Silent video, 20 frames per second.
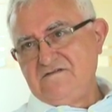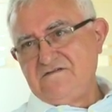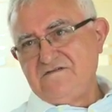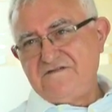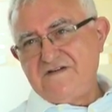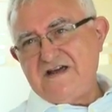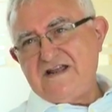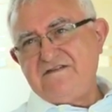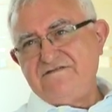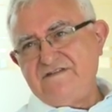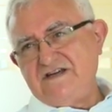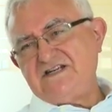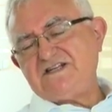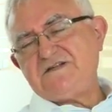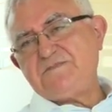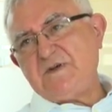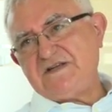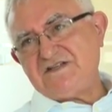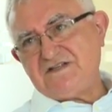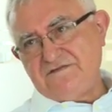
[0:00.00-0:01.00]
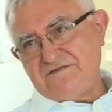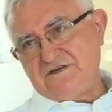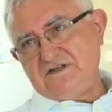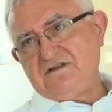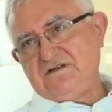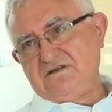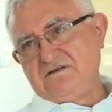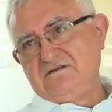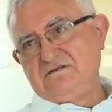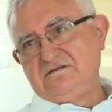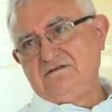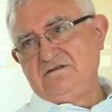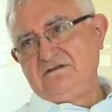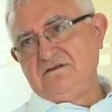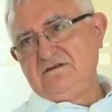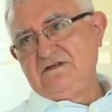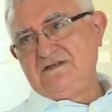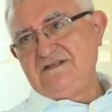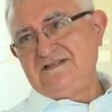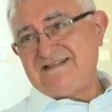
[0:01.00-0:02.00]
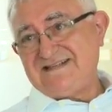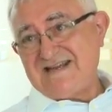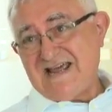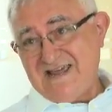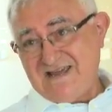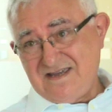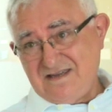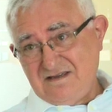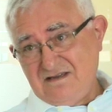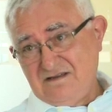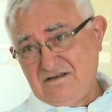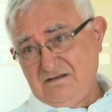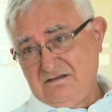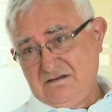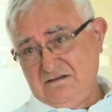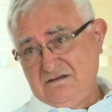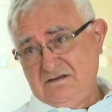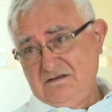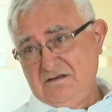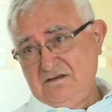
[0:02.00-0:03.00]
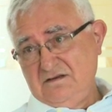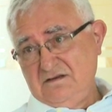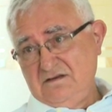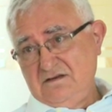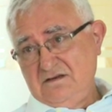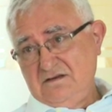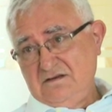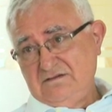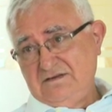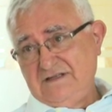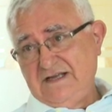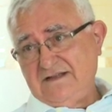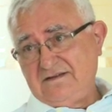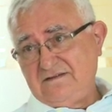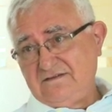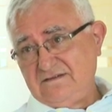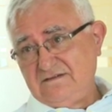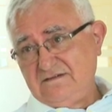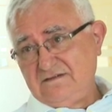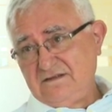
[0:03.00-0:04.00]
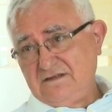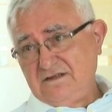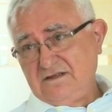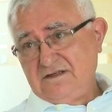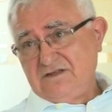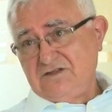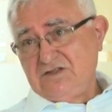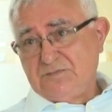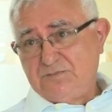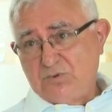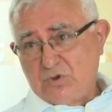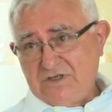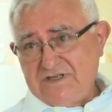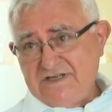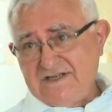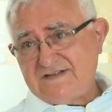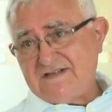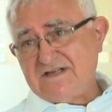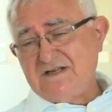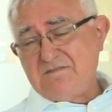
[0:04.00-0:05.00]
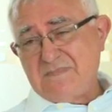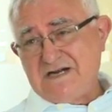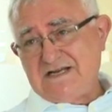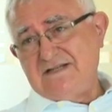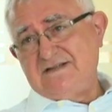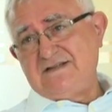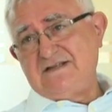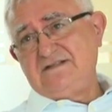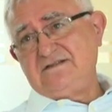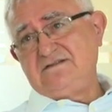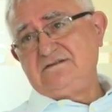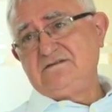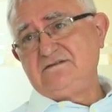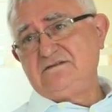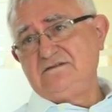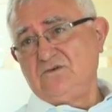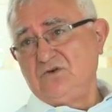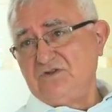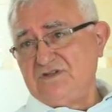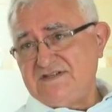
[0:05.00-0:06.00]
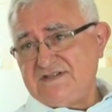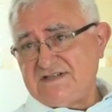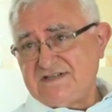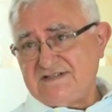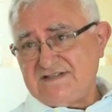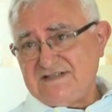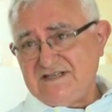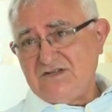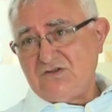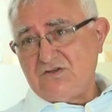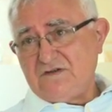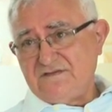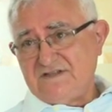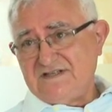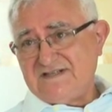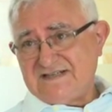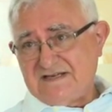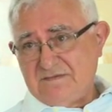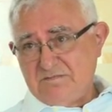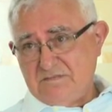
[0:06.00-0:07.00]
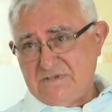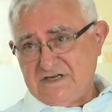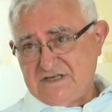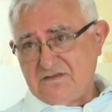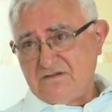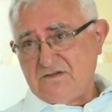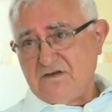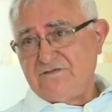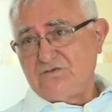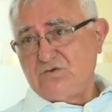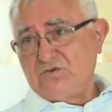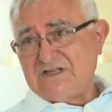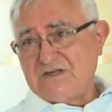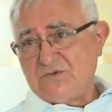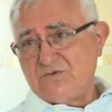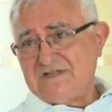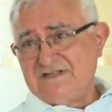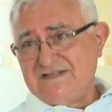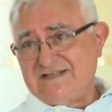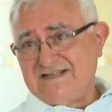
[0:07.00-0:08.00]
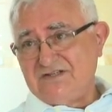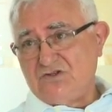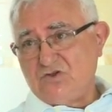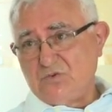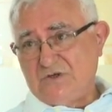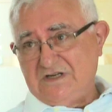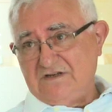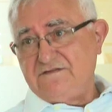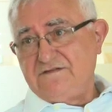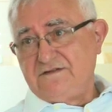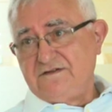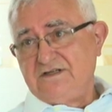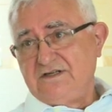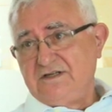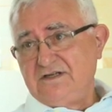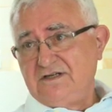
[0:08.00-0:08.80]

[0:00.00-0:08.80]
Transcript: very, very specific, saying that the police in Malta, on the 16th of December of 2012,